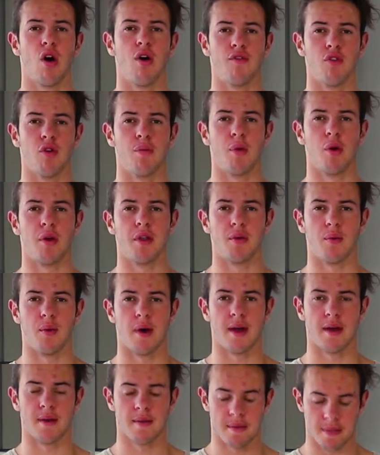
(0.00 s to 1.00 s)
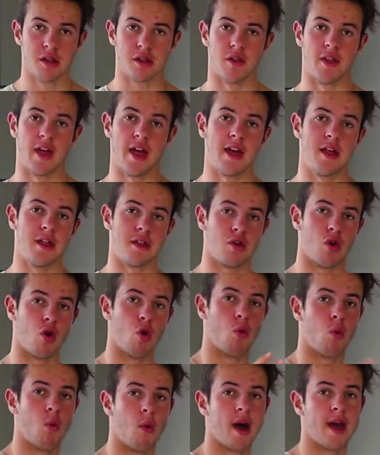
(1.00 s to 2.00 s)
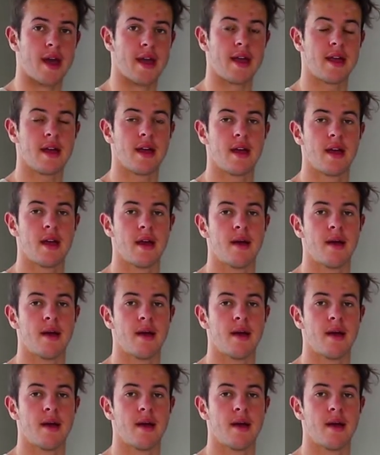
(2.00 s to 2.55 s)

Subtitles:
of your body weight. So that is your weight